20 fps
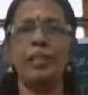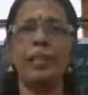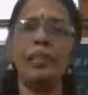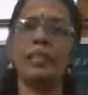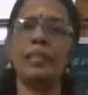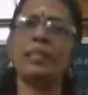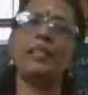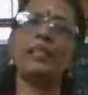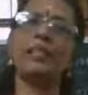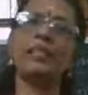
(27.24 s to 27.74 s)

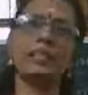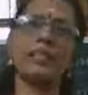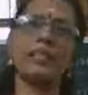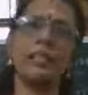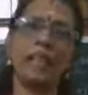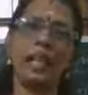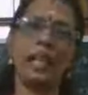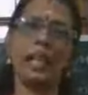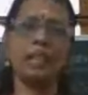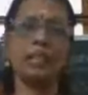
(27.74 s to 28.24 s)
is
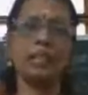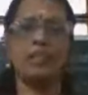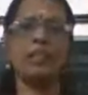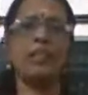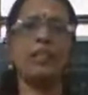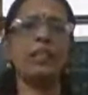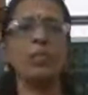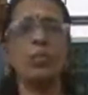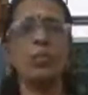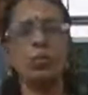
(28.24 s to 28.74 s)

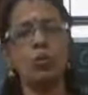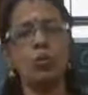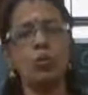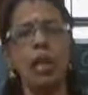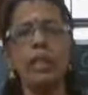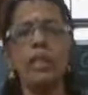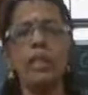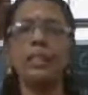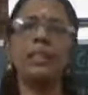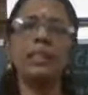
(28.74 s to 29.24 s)
transferred to
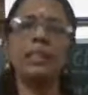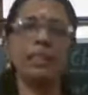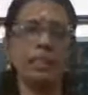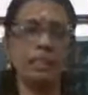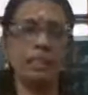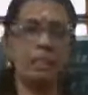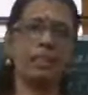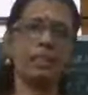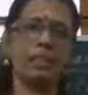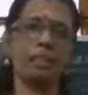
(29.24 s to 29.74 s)
another